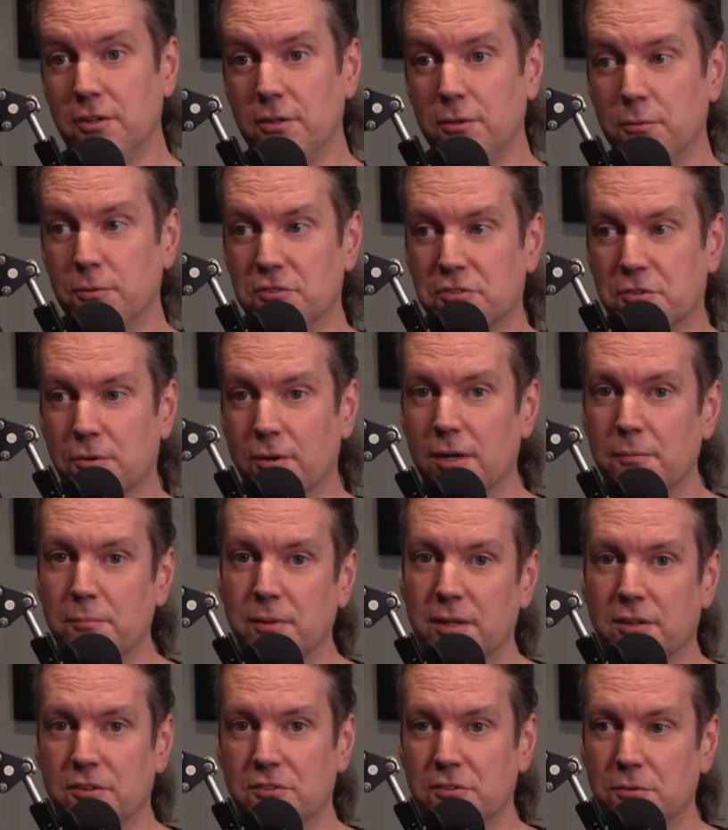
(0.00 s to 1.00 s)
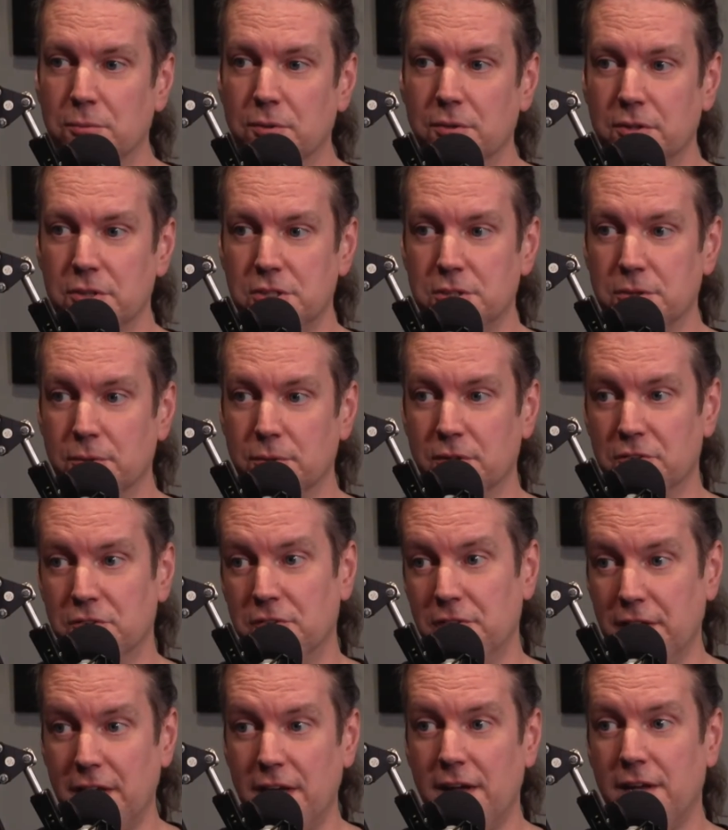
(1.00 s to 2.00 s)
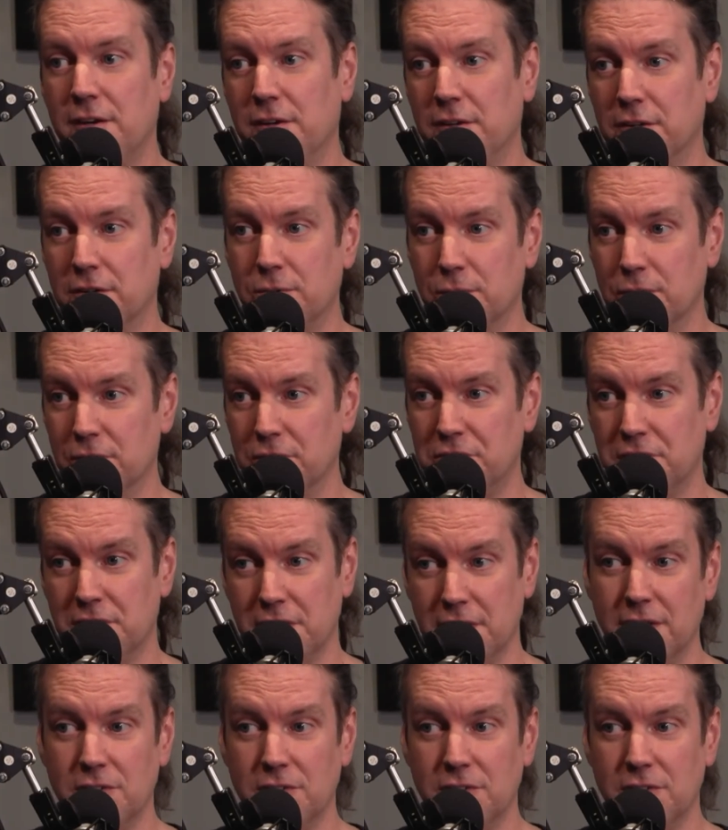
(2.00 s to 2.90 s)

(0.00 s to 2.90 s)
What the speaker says: was great because it really showed us that. And of course, the end